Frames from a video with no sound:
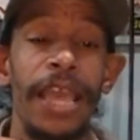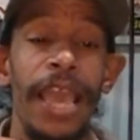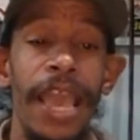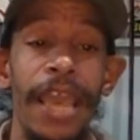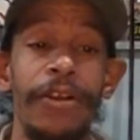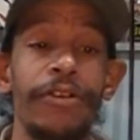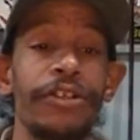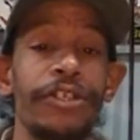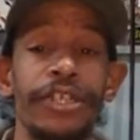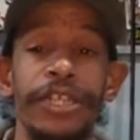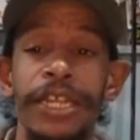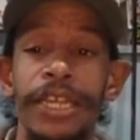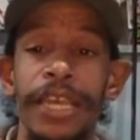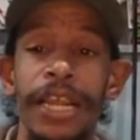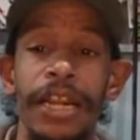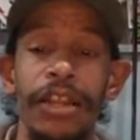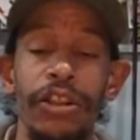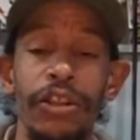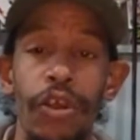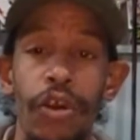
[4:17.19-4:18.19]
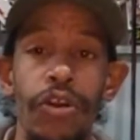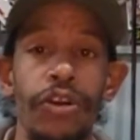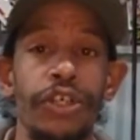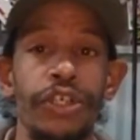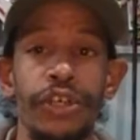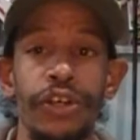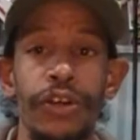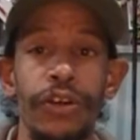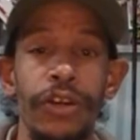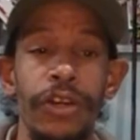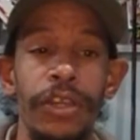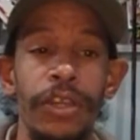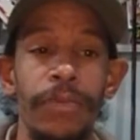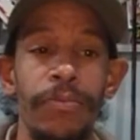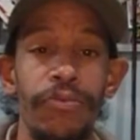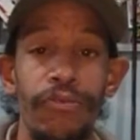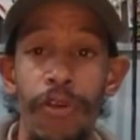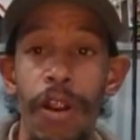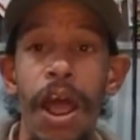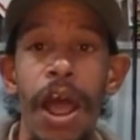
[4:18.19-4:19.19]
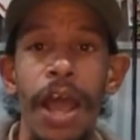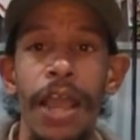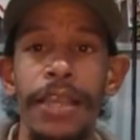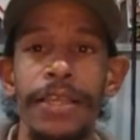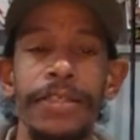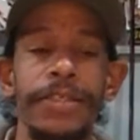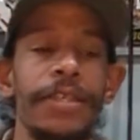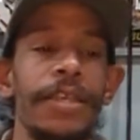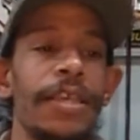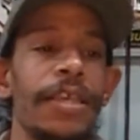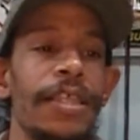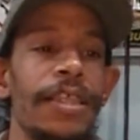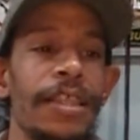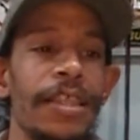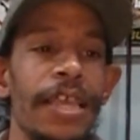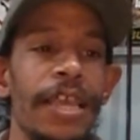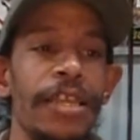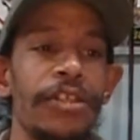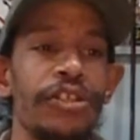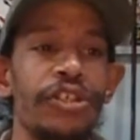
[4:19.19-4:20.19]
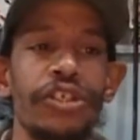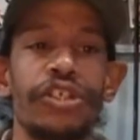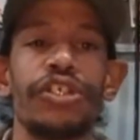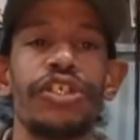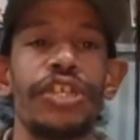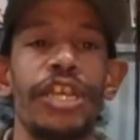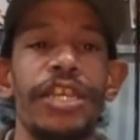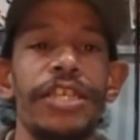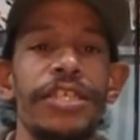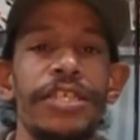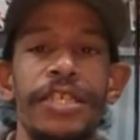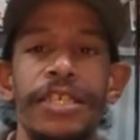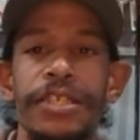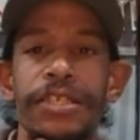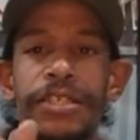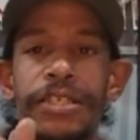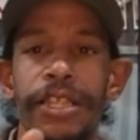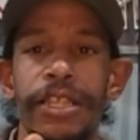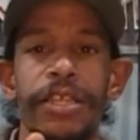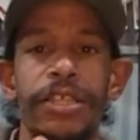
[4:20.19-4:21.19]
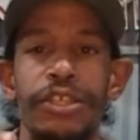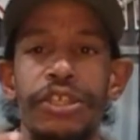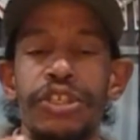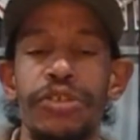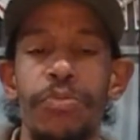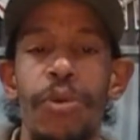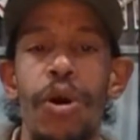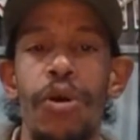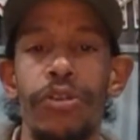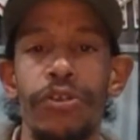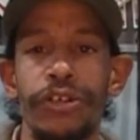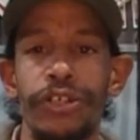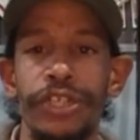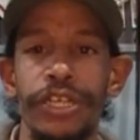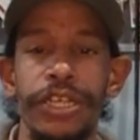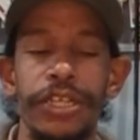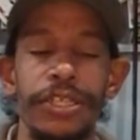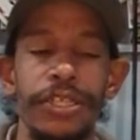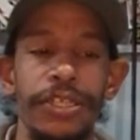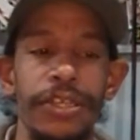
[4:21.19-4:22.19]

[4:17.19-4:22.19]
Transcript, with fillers: energy to get a larger prize than just chasing slightly smaller jigs.